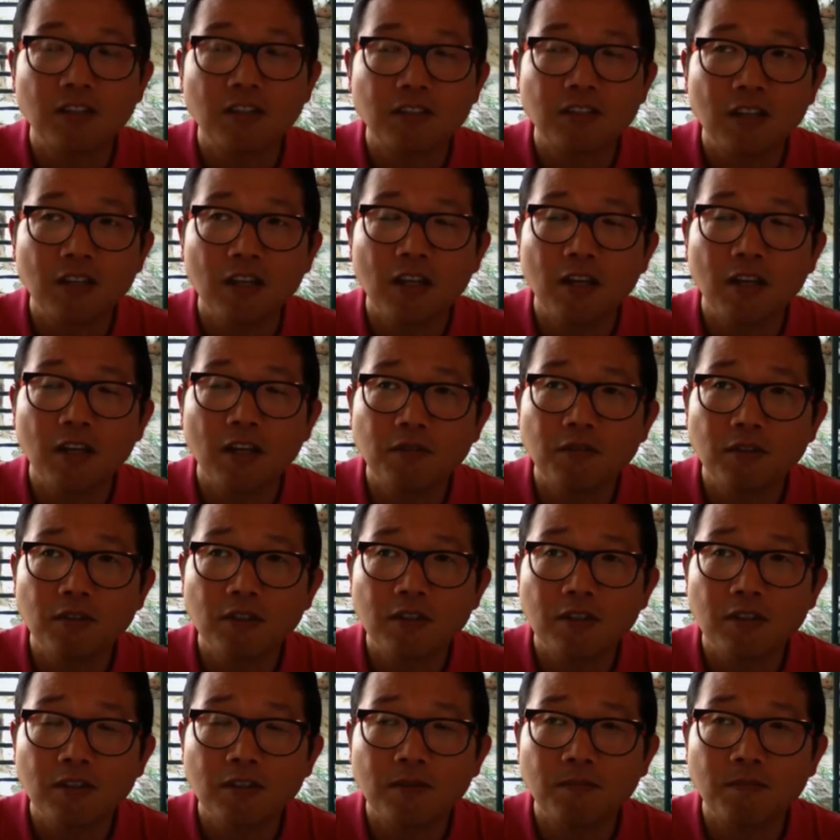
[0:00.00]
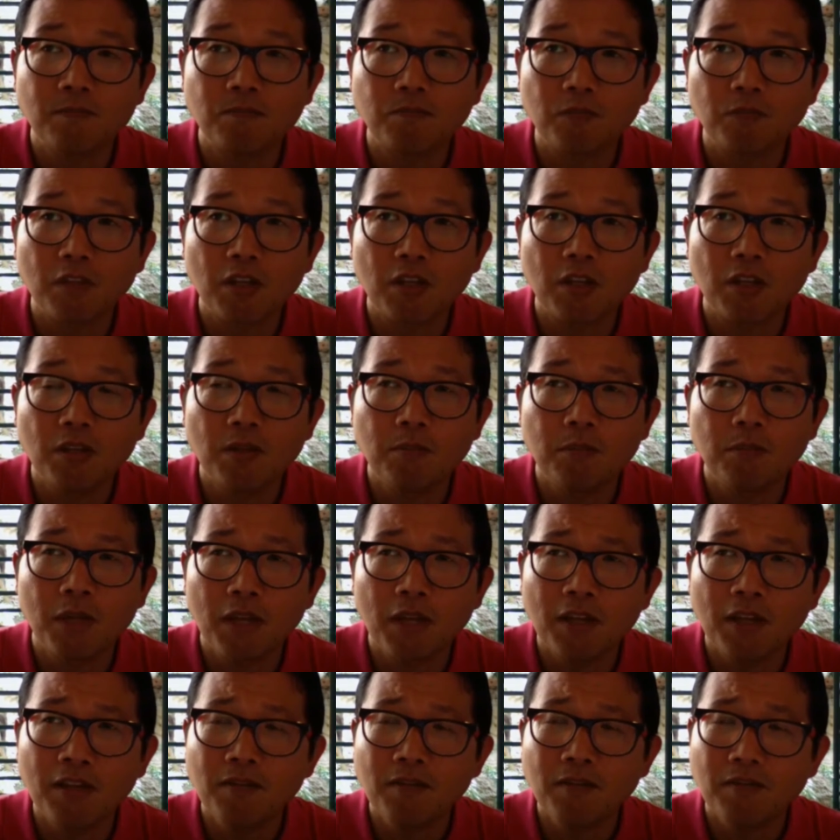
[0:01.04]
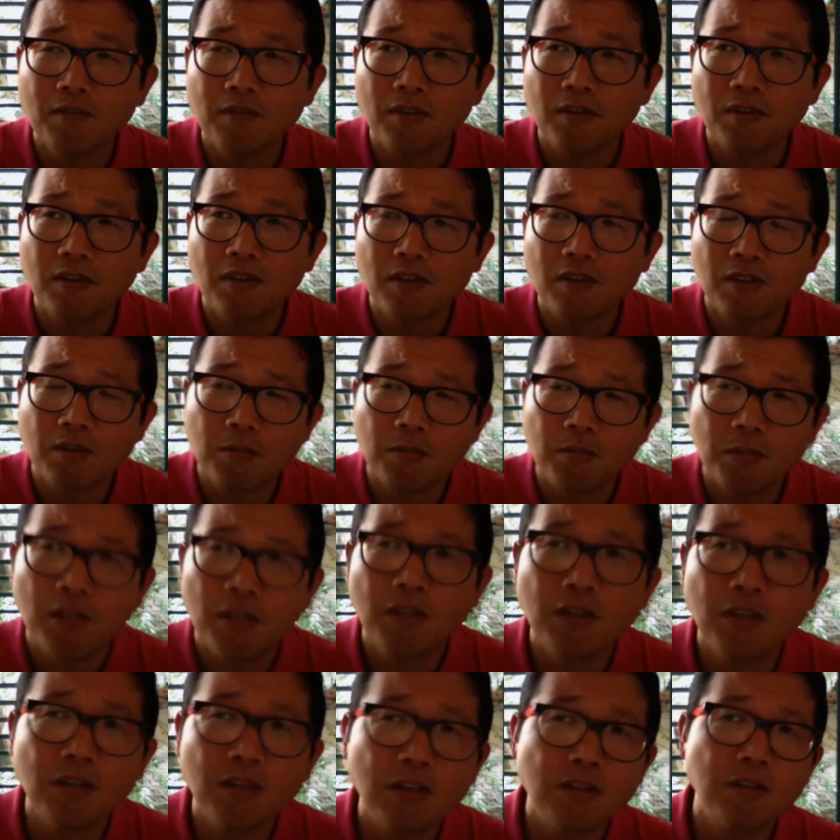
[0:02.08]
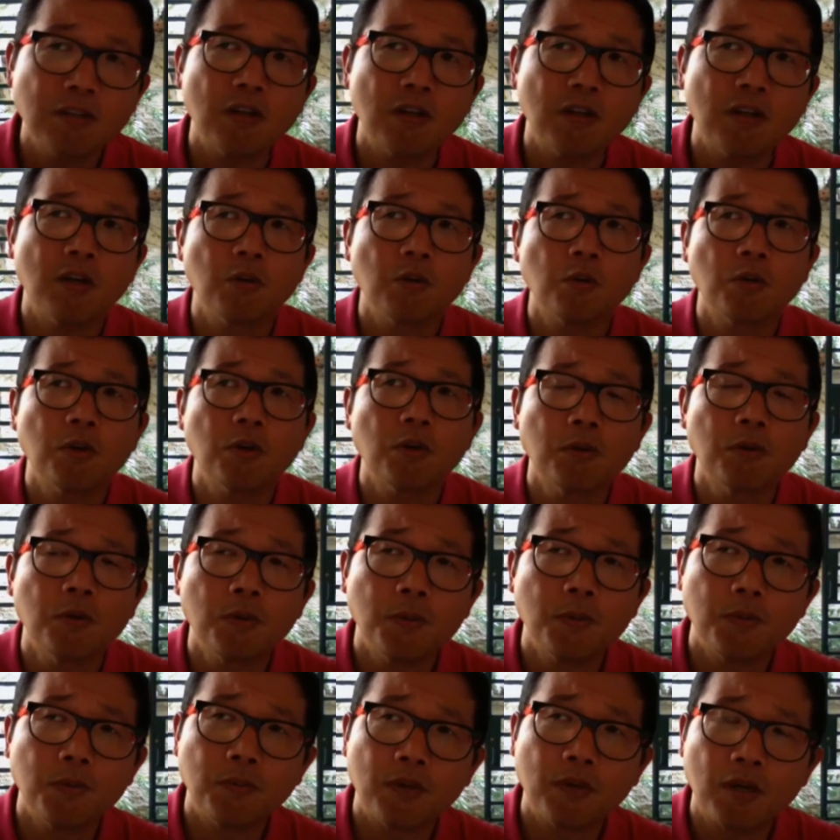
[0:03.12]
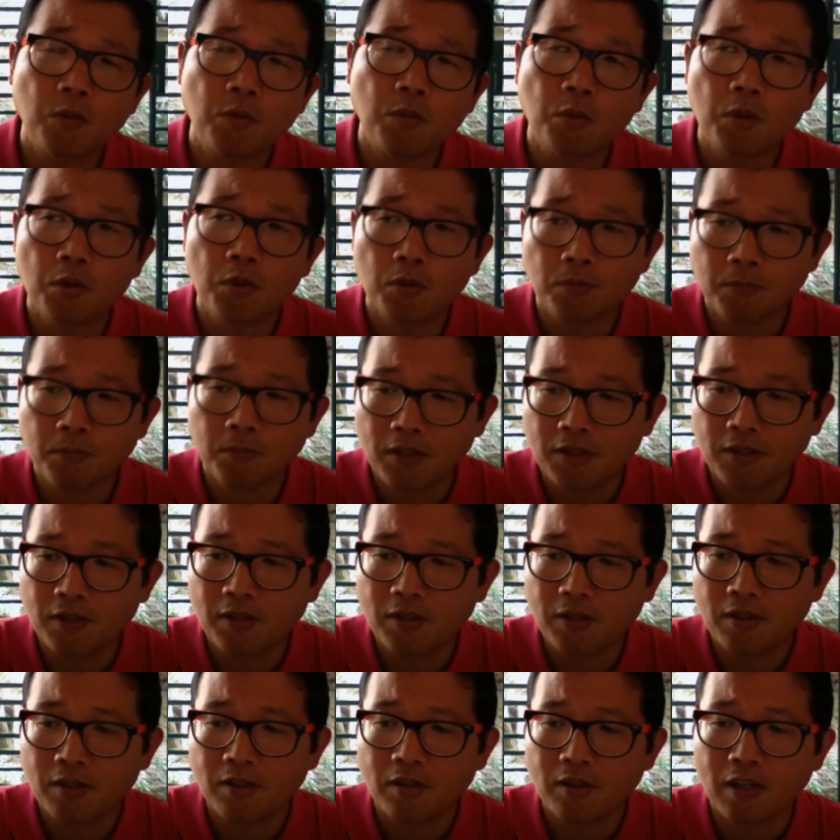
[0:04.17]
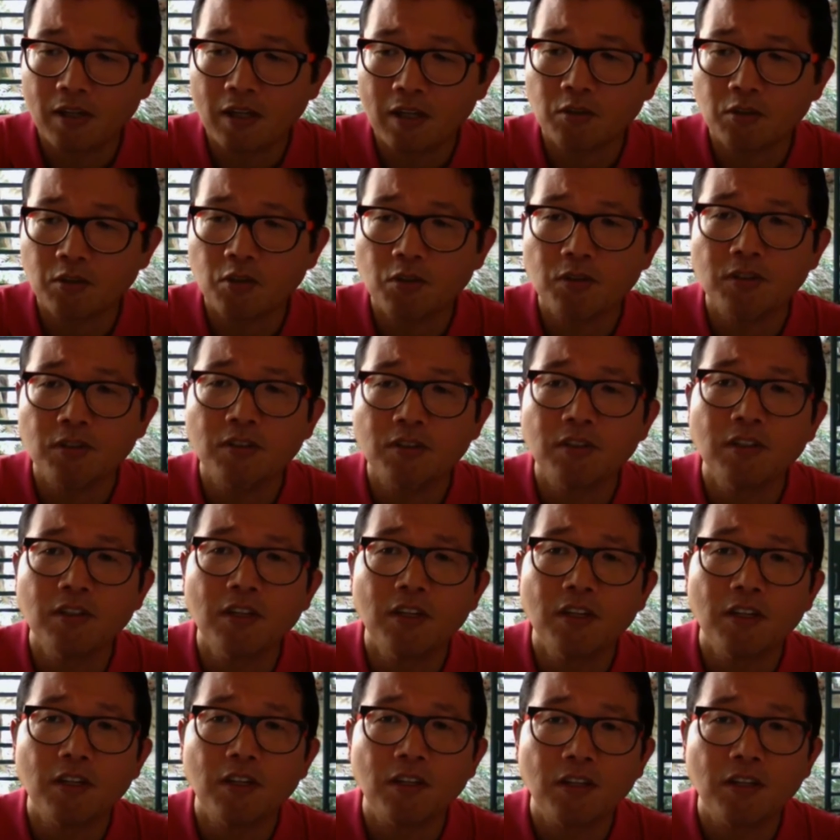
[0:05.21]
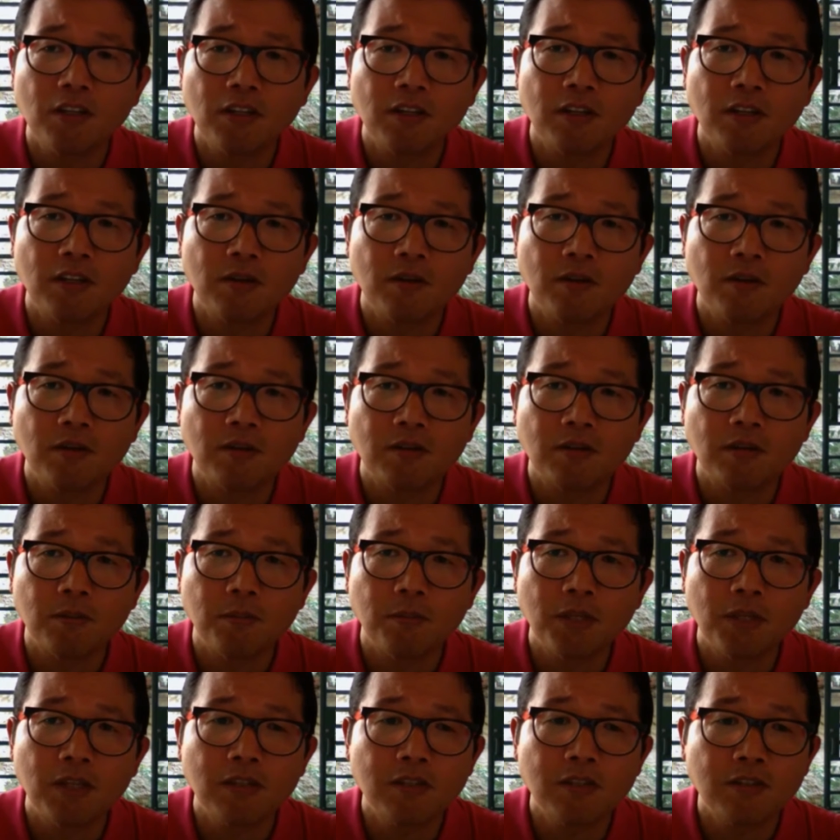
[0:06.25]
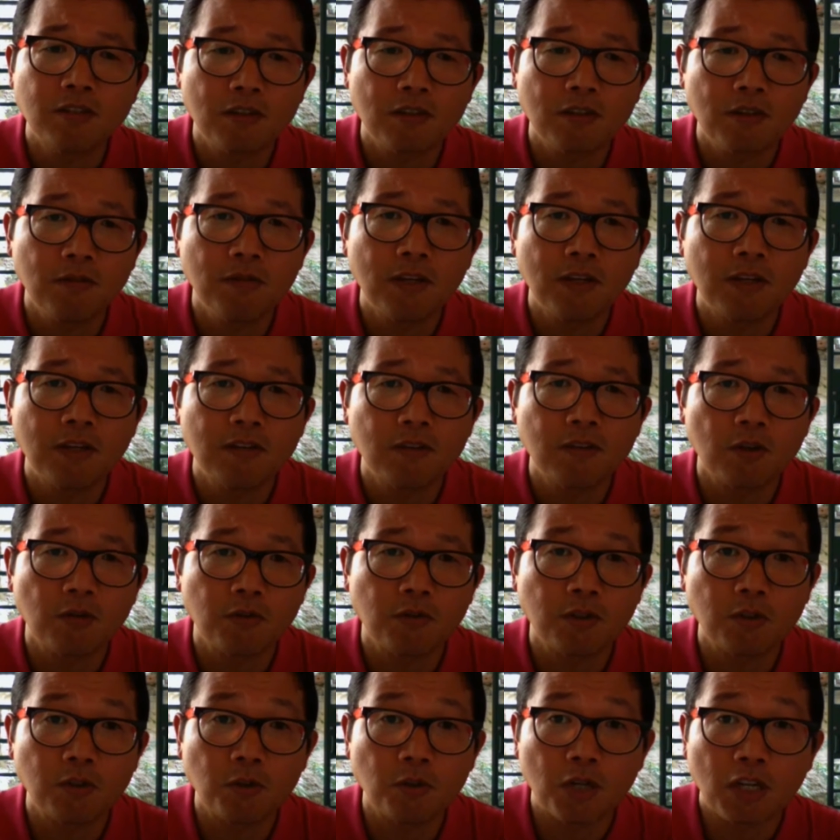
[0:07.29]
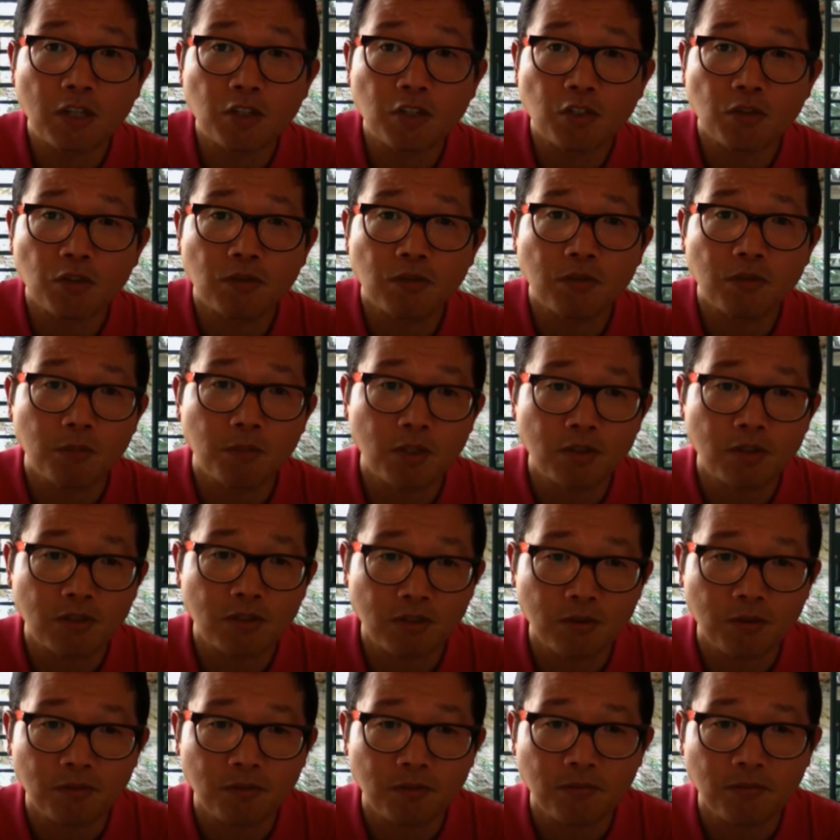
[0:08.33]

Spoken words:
I have in May I will make a lecture in the biggest event of education in Brazil.